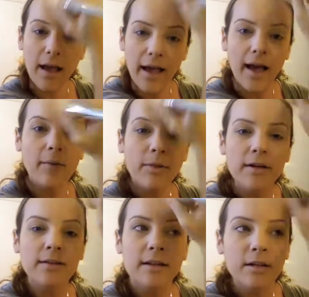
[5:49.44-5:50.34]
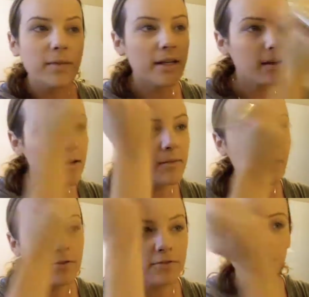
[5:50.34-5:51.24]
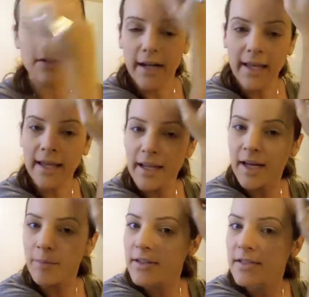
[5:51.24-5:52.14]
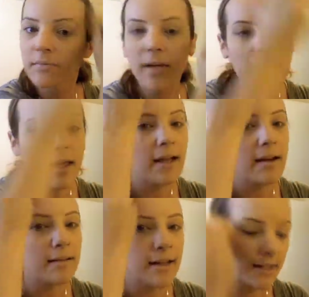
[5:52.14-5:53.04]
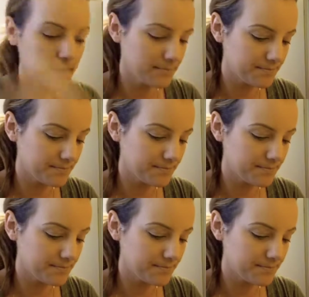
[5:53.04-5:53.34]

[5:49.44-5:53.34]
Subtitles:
I put a little bit on my forehead up into my hairline.